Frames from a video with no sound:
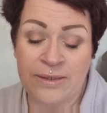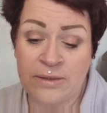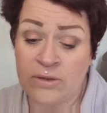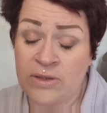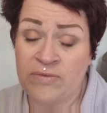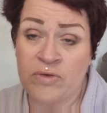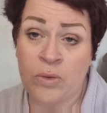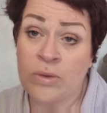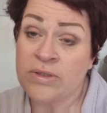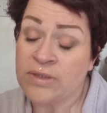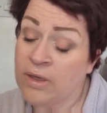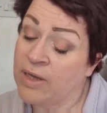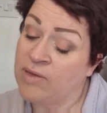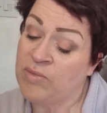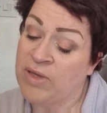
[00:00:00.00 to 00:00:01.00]
I don't even know what
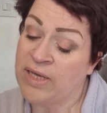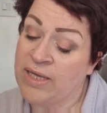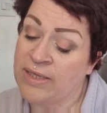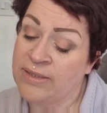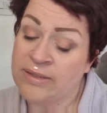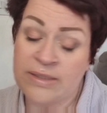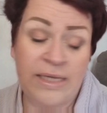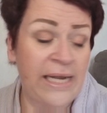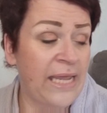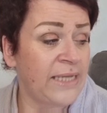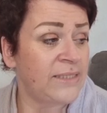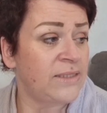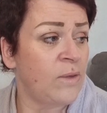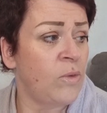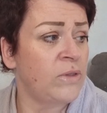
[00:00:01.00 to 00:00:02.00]
time it is.
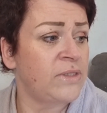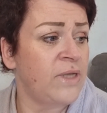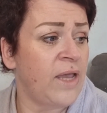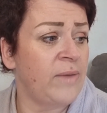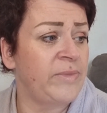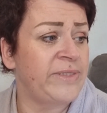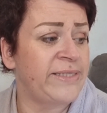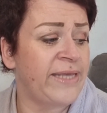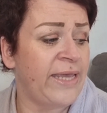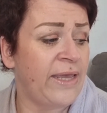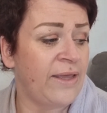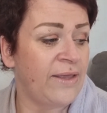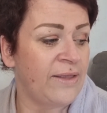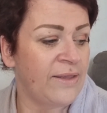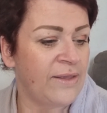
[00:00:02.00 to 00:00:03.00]
Alexa, what time is
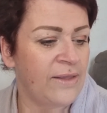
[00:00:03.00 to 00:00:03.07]
it?